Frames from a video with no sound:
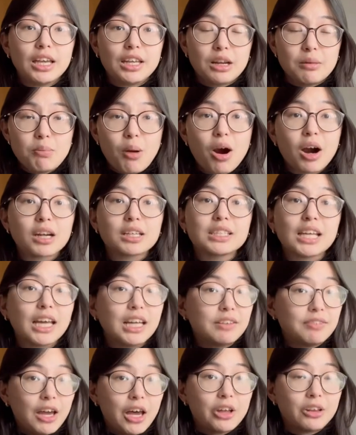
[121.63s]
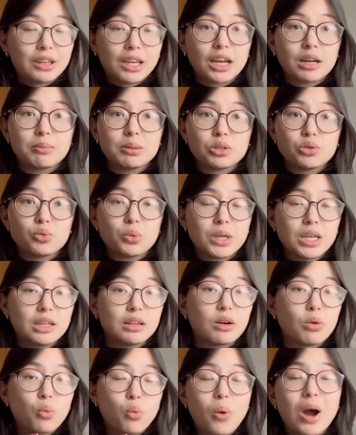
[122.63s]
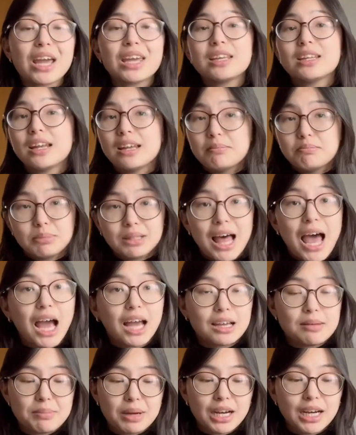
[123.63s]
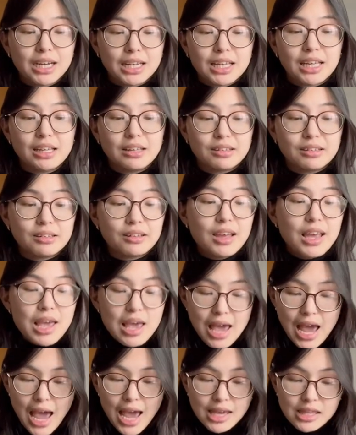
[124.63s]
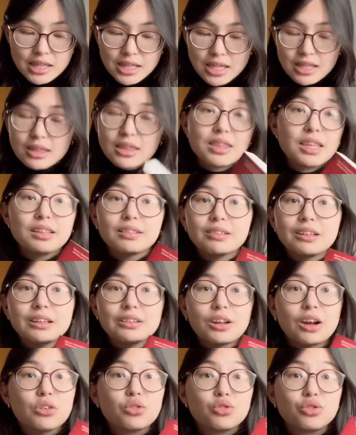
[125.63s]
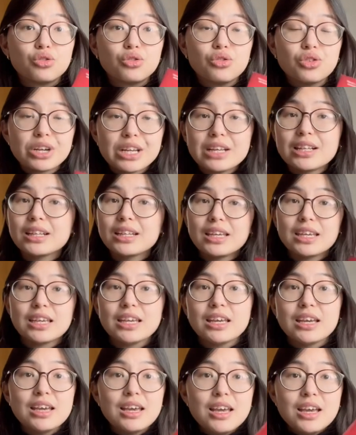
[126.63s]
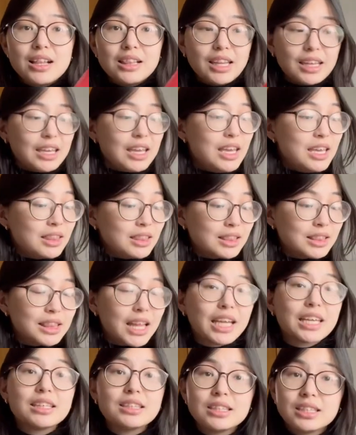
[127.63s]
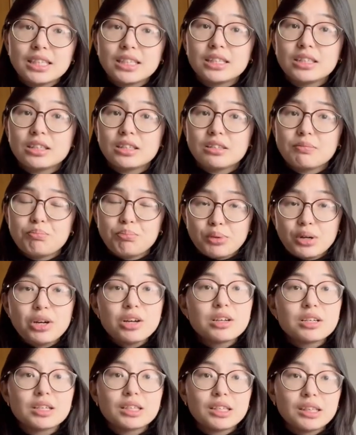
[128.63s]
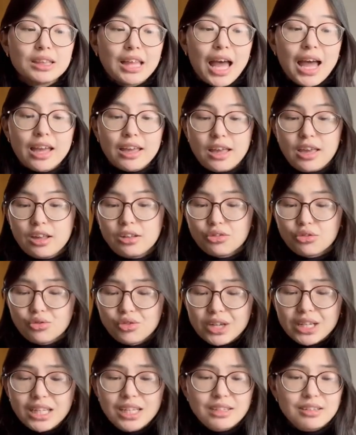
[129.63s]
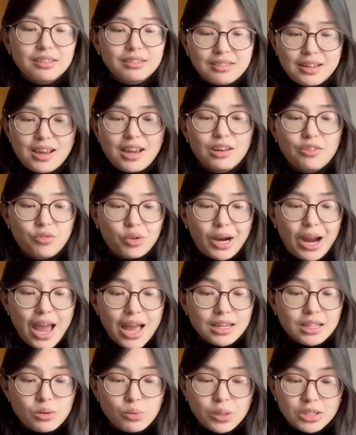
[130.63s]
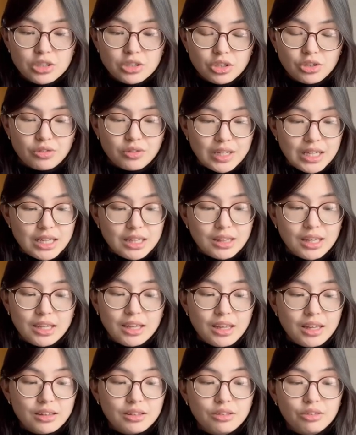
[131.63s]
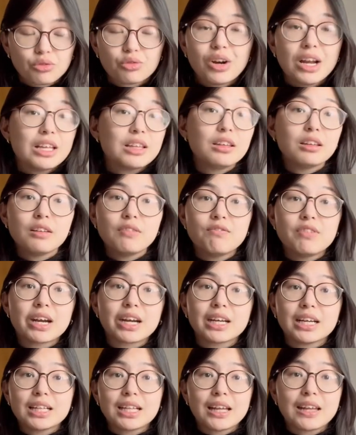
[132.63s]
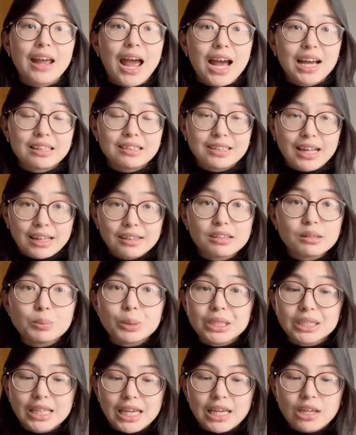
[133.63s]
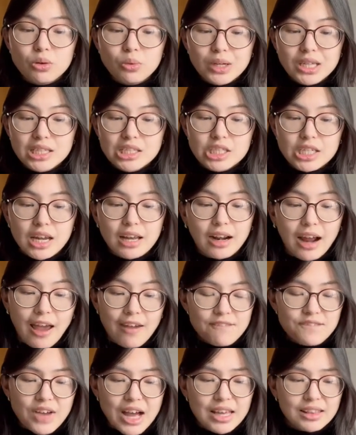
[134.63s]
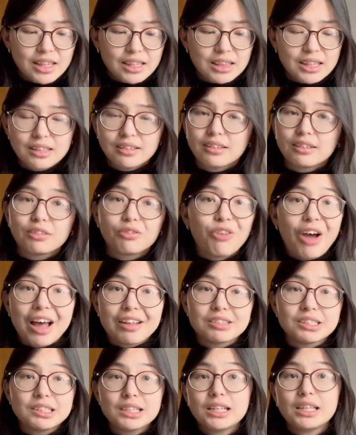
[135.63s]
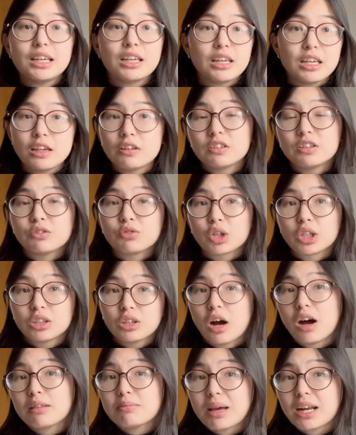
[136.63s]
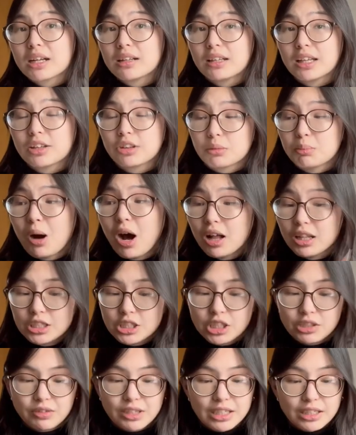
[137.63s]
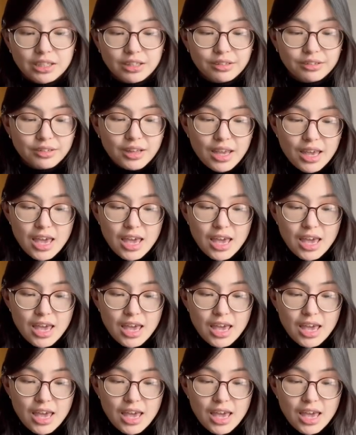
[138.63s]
an apartheid of healthcare between white and Black Americans. I think this is a really like enlightening book that is really designed for anyone to read. Like, it's written in a very like accessible language, and I find that this is fascinating even for non-medical anthropology readers.